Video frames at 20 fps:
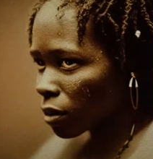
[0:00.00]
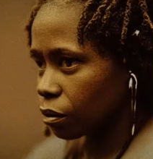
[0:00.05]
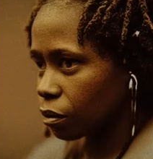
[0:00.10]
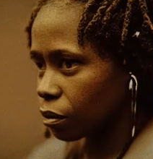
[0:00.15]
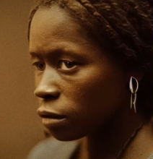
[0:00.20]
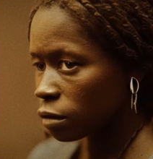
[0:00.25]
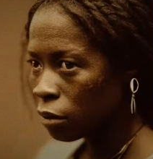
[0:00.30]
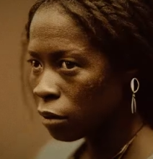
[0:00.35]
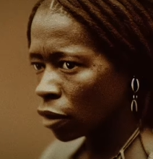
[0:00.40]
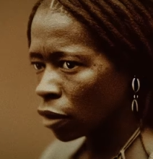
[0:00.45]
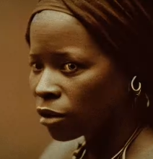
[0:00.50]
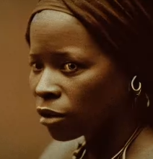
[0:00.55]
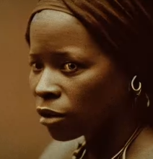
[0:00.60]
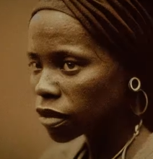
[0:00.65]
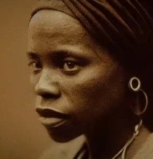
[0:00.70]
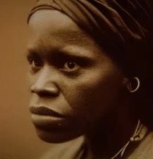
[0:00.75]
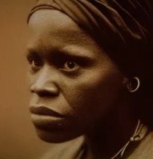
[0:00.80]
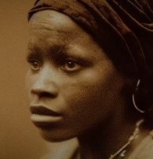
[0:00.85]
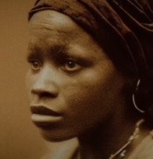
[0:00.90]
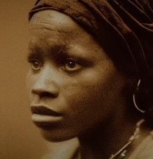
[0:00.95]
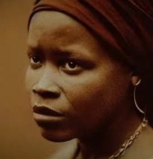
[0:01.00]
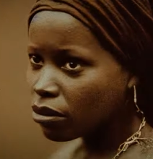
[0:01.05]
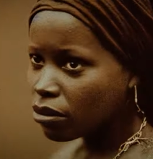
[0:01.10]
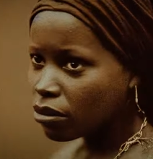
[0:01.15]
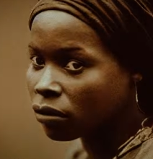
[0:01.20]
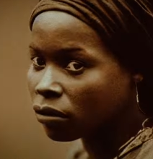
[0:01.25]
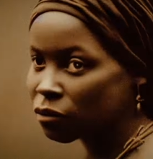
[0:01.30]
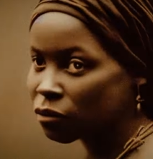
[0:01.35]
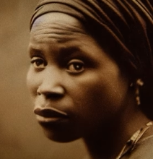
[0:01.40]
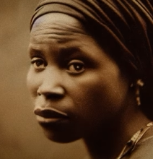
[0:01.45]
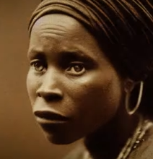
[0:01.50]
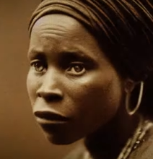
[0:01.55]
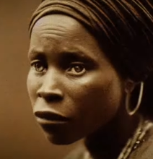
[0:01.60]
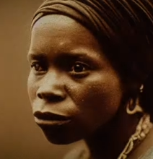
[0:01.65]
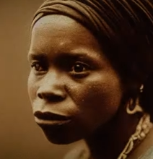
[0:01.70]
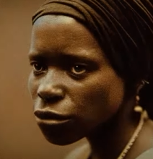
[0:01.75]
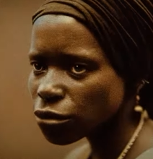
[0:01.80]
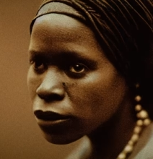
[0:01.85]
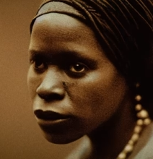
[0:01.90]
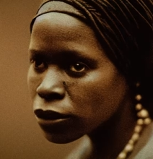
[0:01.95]
for many people who continue to be
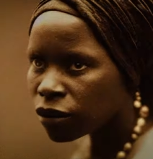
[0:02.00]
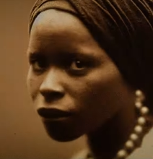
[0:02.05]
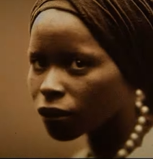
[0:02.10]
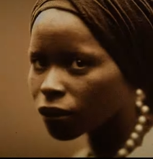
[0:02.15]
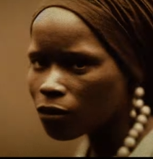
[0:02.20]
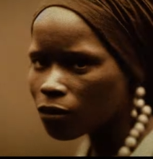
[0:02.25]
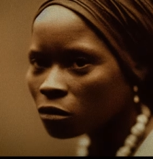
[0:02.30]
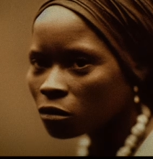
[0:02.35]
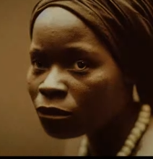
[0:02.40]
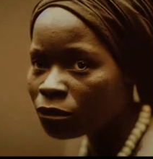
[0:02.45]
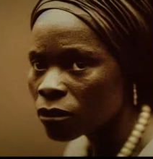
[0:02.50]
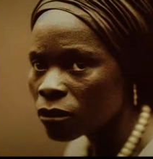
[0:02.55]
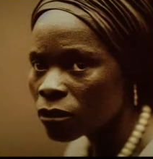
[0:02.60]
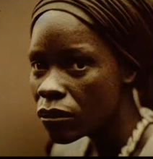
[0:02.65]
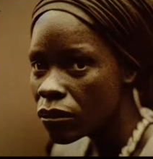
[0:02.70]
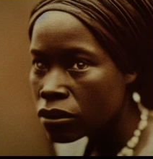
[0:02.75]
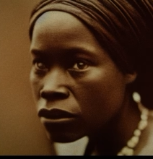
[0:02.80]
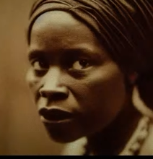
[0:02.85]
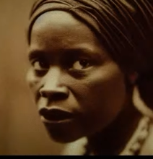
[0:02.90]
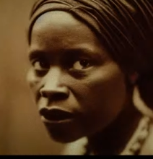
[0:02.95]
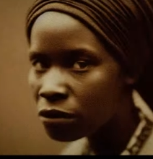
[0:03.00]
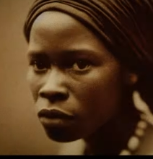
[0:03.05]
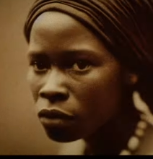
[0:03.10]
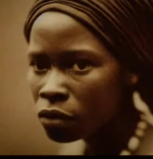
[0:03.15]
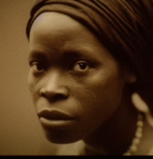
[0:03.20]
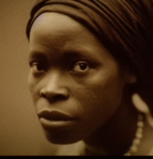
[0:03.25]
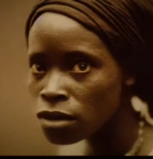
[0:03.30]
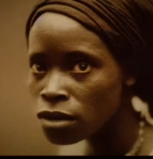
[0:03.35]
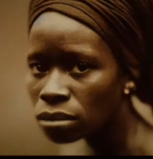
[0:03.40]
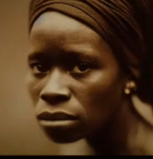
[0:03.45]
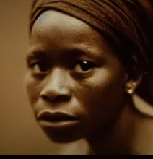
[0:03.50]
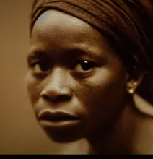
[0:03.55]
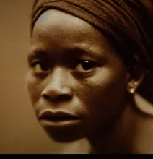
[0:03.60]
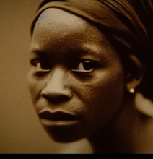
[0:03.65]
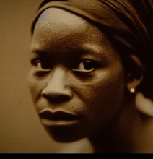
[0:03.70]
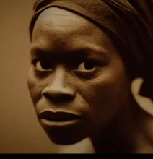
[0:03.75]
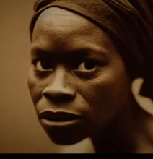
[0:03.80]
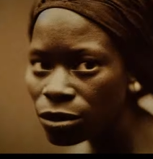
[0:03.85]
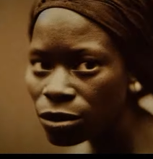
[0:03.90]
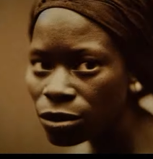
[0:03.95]
skeptical about the testimonies of
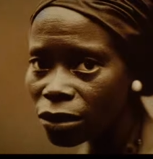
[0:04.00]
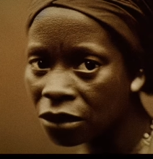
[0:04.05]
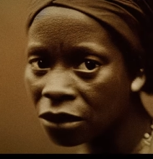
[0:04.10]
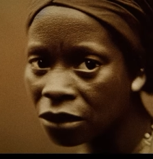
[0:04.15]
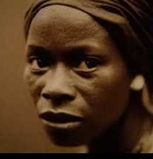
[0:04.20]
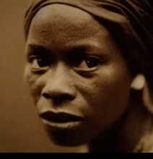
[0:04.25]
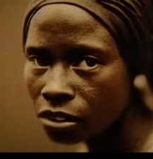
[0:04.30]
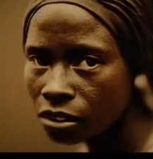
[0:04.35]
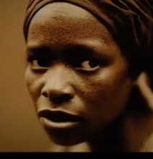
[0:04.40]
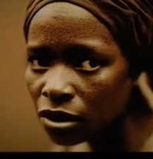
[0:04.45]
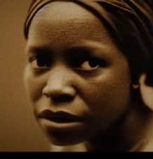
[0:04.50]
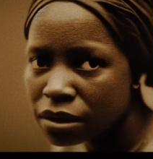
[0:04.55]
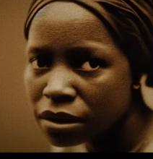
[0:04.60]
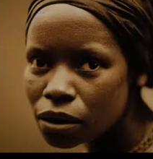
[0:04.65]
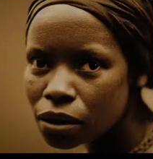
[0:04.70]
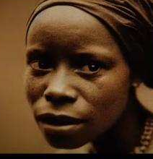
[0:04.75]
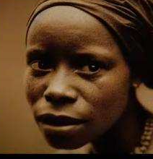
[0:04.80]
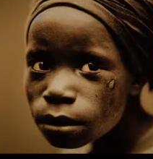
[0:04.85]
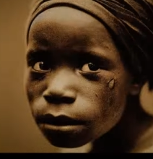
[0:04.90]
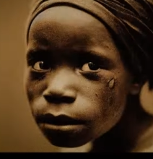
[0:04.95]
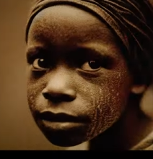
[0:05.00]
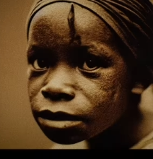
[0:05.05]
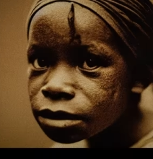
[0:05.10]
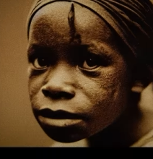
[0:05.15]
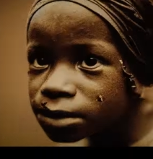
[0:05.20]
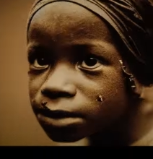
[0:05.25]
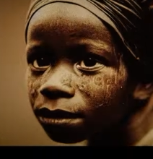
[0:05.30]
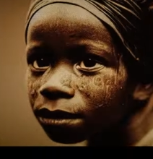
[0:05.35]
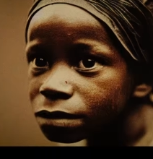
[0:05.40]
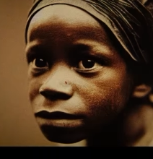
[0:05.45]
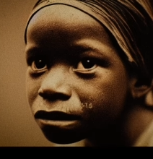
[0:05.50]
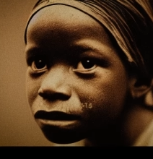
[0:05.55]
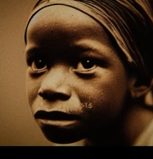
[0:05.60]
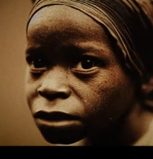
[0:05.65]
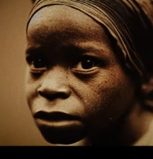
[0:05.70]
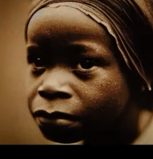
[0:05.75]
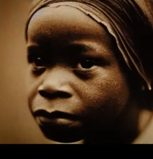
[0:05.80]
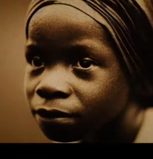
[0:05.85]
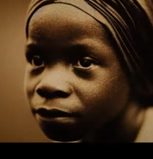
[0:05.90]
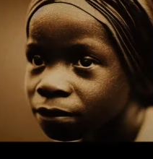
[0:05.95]
ex-slaves. In a sense, you could think of
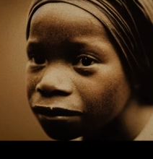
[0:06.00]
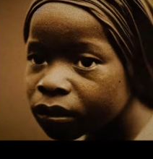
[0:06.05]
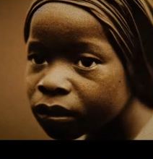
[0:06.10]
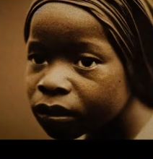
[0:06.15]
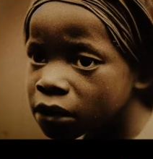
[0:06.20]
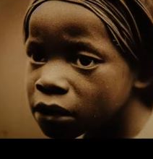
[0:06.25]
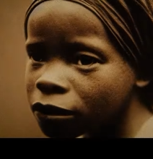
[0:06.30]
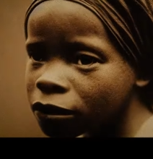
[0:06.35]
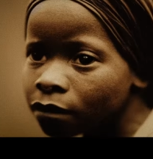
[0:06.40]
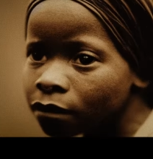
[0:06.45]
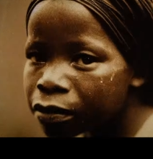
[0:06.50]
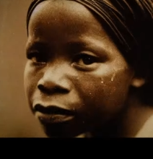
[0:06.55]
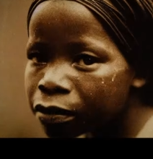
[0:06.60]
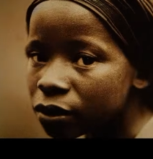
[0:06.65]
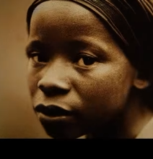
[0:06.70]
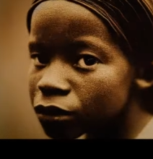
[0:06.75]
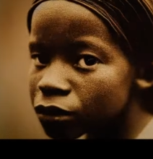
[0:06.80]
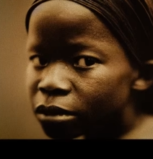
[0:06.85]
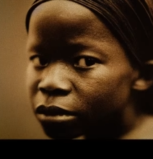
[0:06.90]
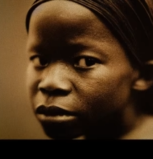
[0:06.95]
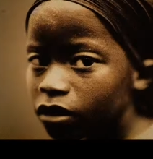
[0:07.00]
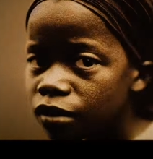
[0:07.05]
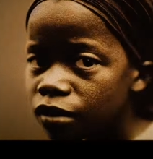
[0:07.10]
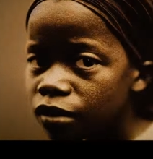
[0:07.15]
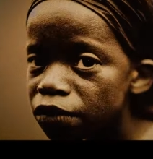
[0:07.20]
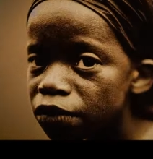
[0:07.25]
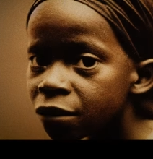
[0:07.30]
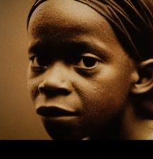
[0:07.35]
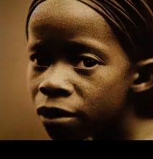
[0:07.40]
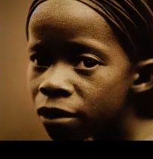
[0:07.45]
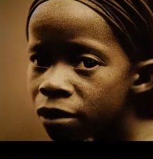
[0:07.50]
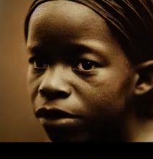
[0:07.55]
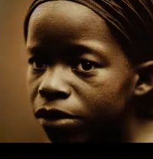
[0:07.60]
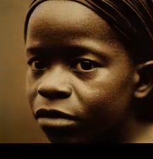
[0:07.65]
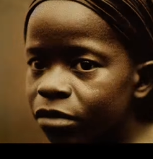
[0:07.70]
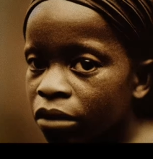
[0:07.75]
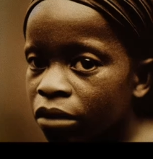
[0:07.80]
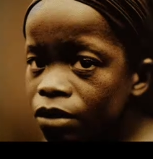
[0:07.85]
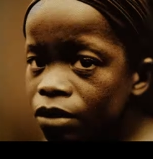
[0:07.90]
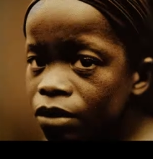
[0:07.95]
it as one of the first viral
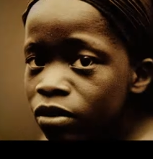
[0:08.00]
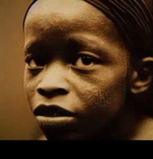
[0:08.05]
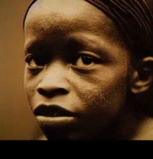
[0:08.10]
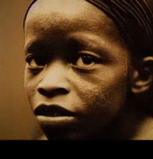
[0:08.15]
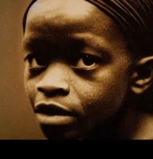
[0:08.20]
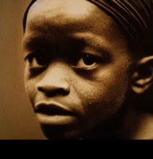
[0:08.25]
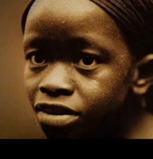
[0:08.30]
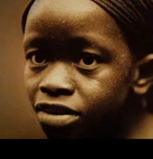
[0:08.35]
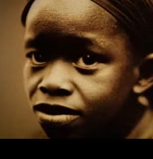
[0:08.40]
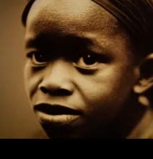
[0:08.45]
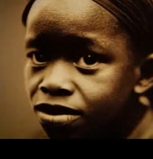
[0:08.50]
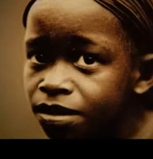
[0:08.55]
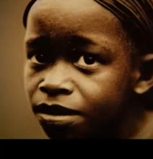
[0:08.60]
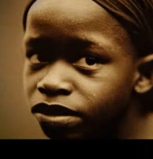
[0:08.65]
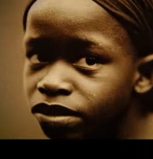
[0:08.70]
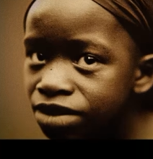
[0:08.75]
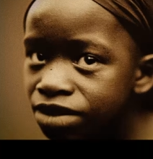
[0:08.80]
images,